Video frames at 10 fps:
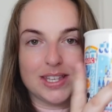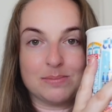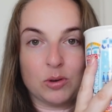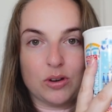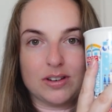This
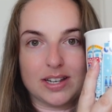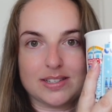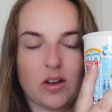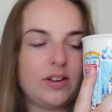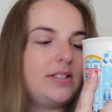mug
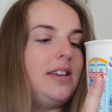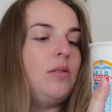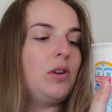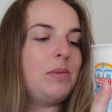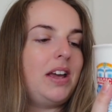is honestly
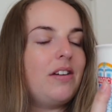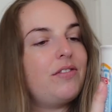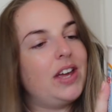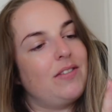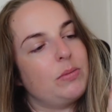one of my
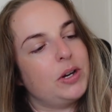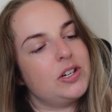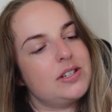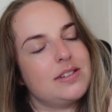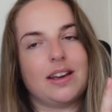favorite purchases.